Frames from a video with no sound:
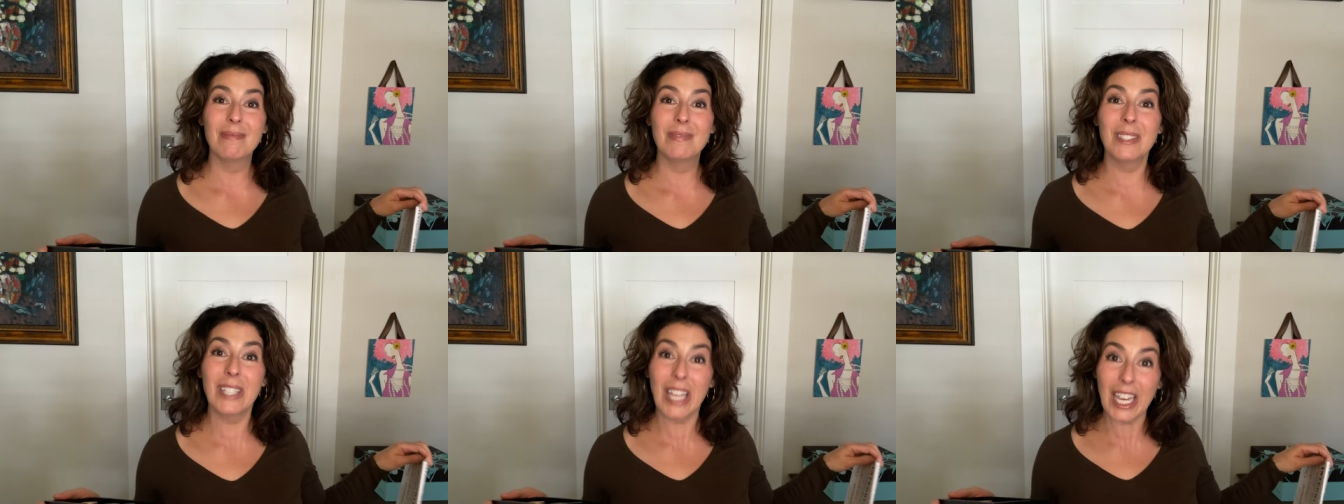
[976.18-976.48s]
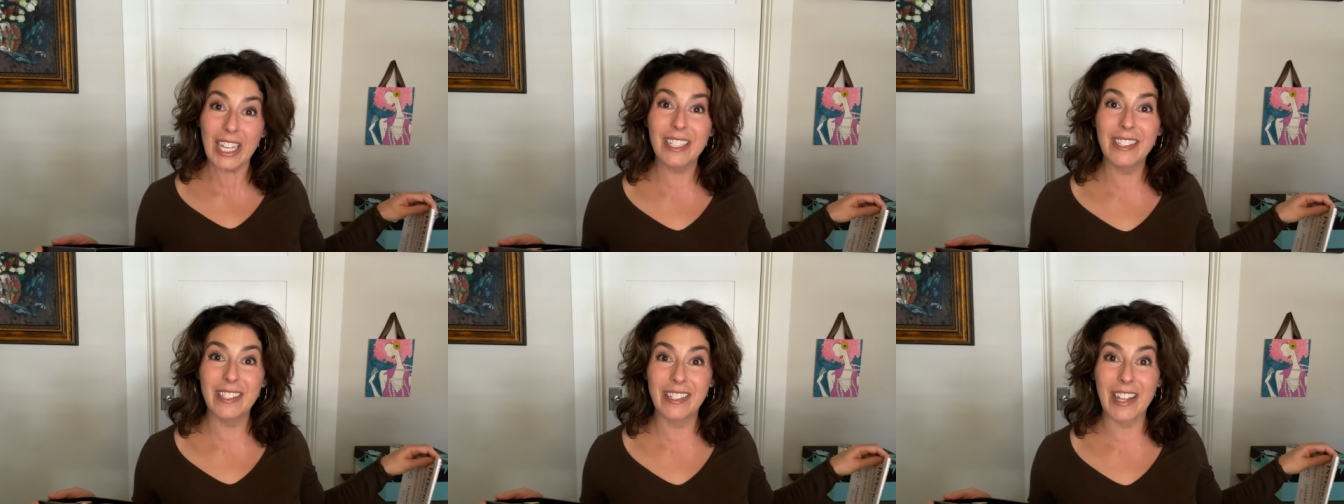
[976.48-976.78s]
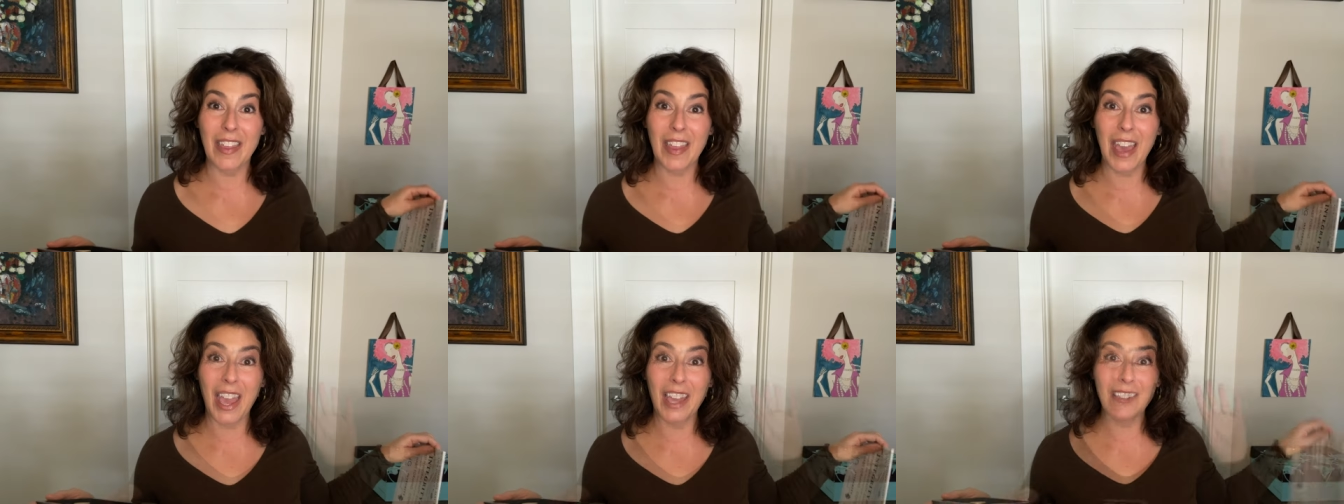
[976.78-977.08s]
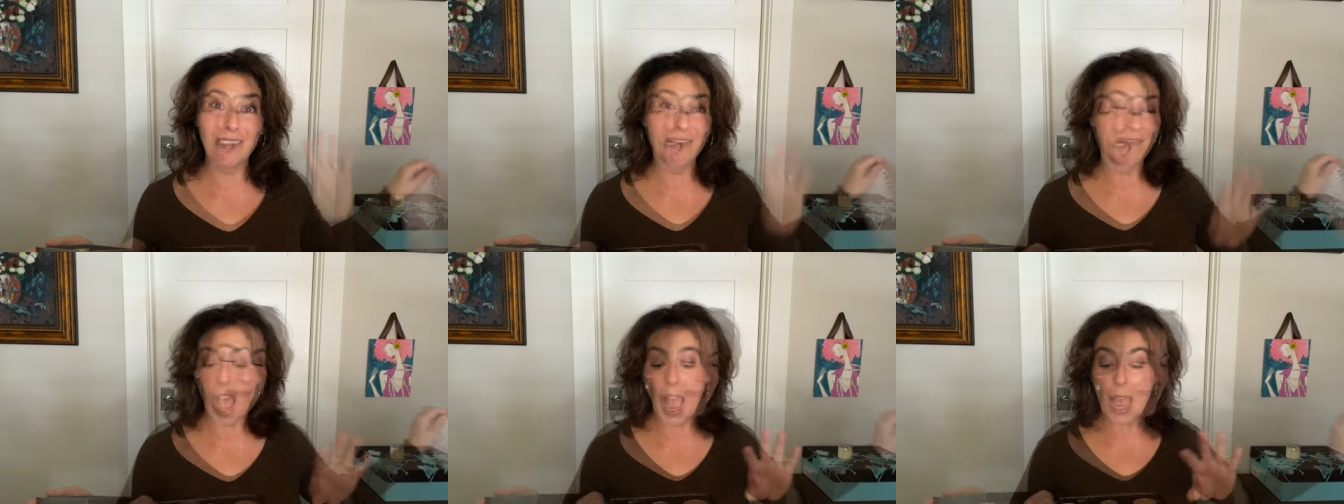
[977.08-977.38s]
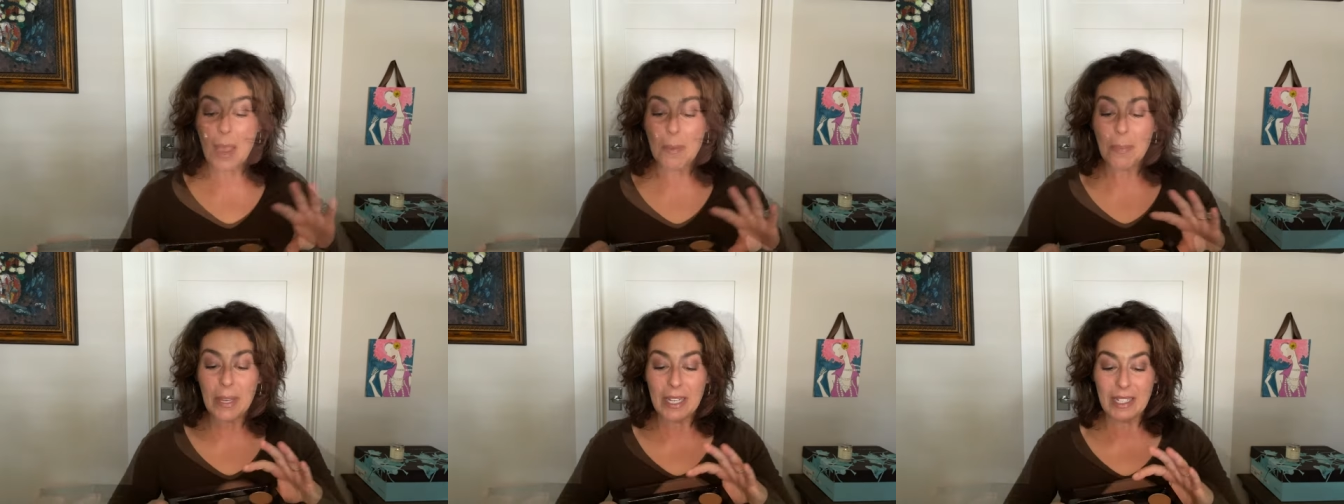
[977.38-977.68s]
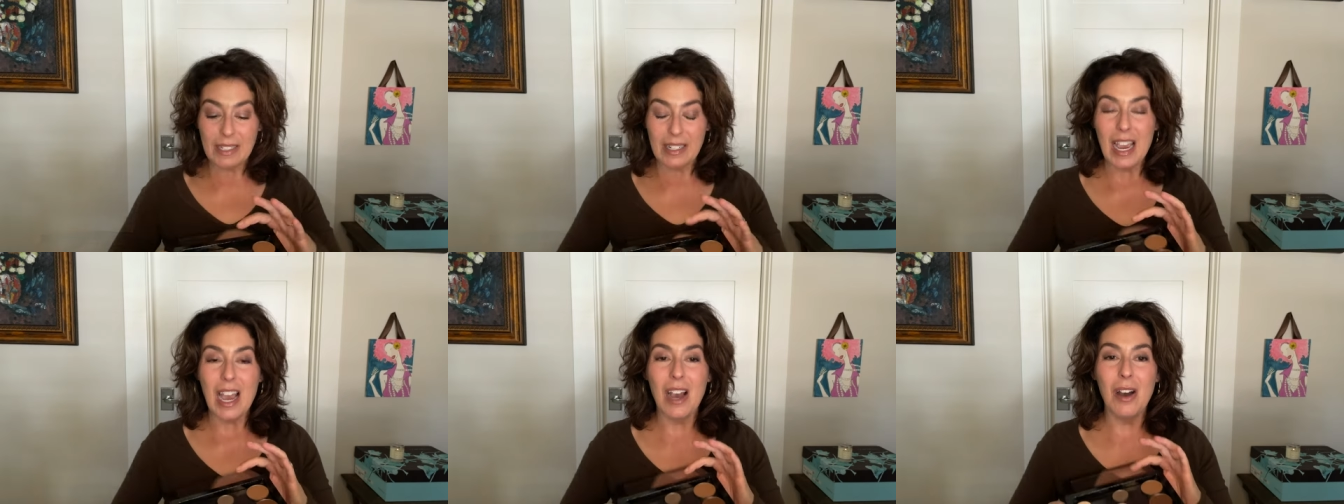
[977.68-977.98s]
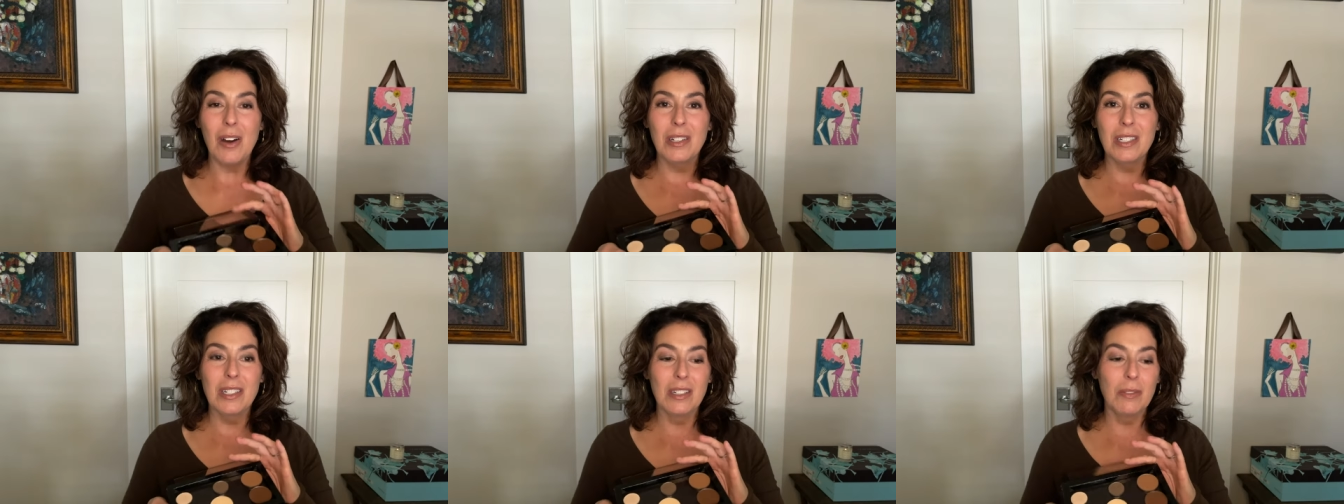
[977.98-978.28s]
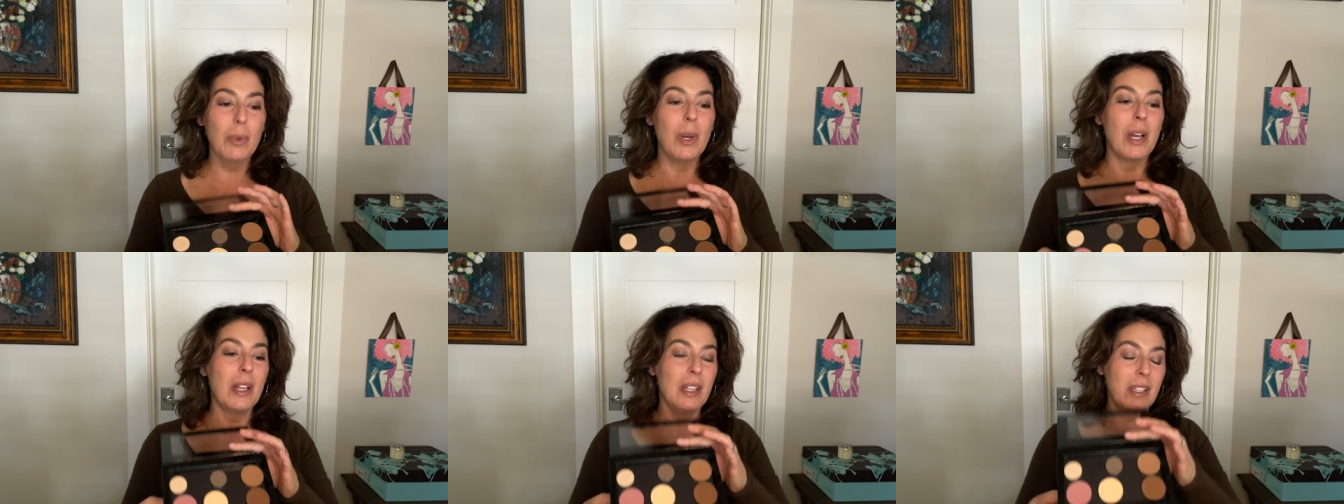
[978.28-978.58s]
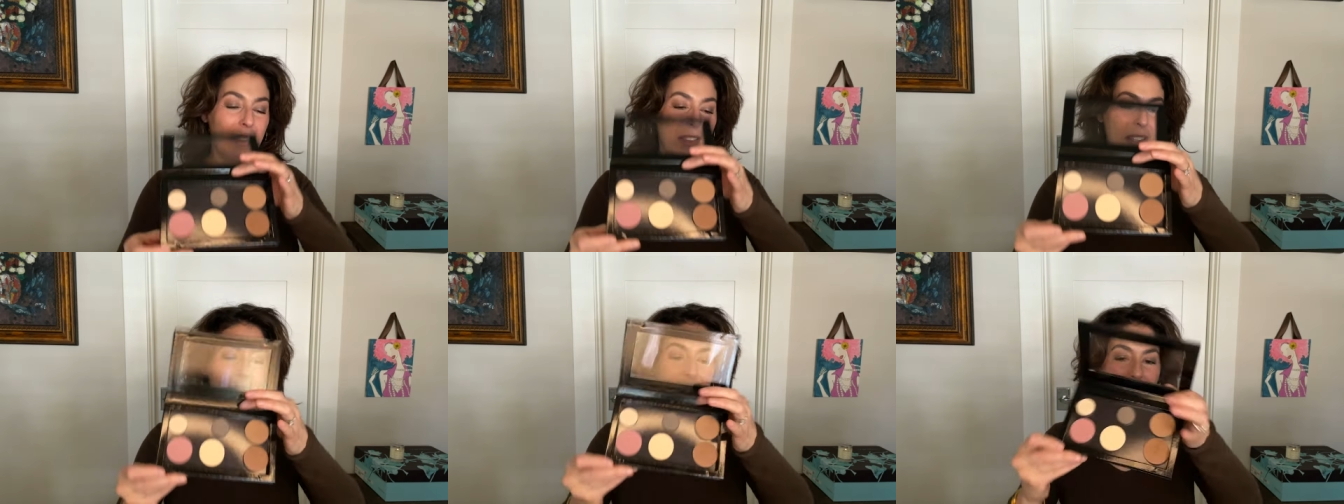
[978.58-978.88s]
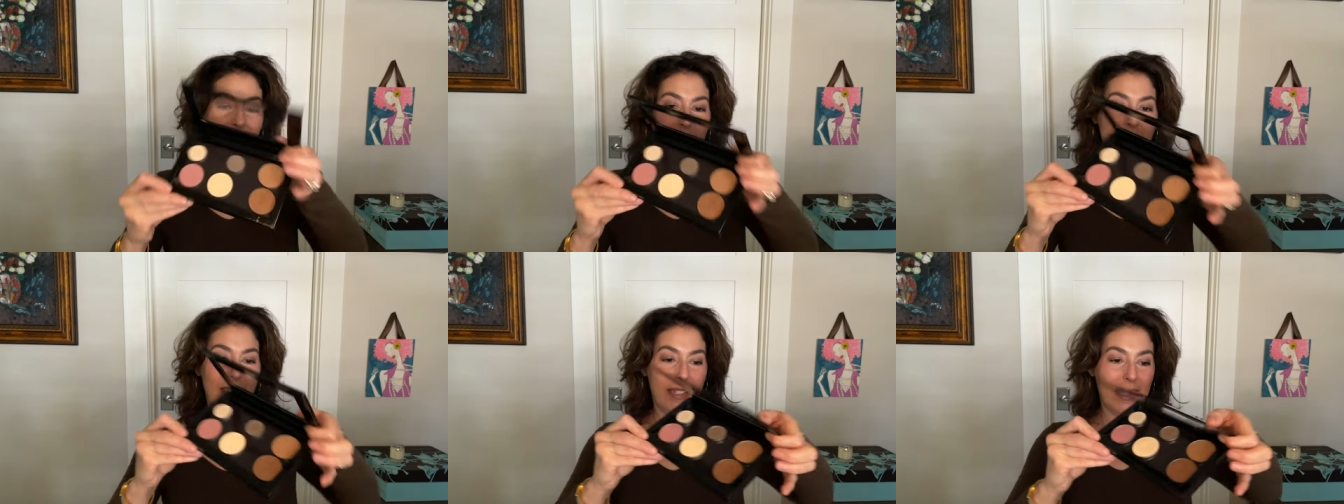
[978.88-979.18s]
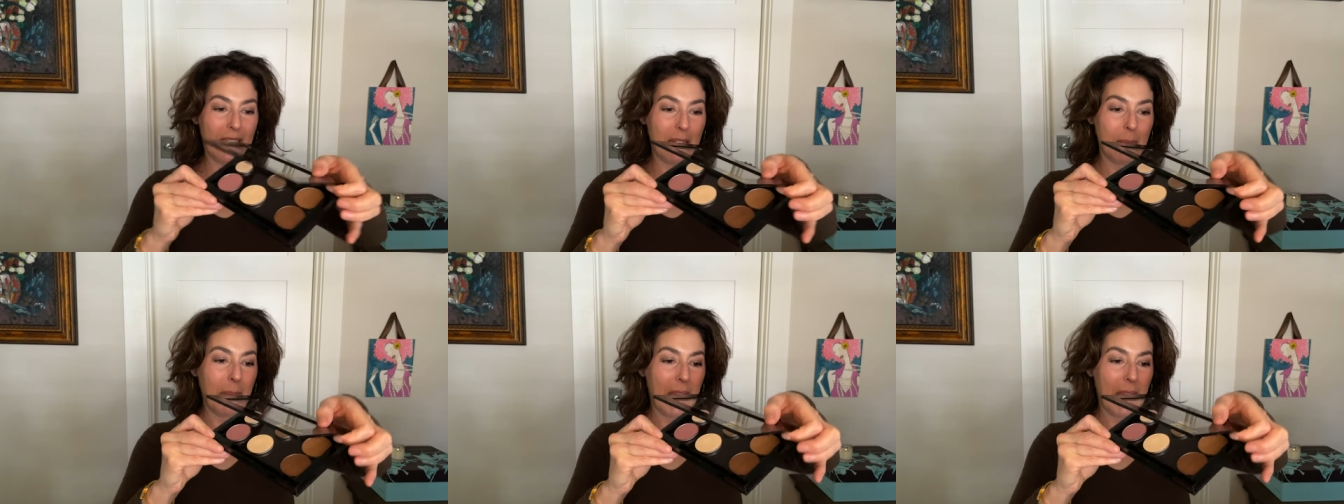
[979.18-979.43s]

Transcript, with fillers: See, I can say that. I picked out, well, this Z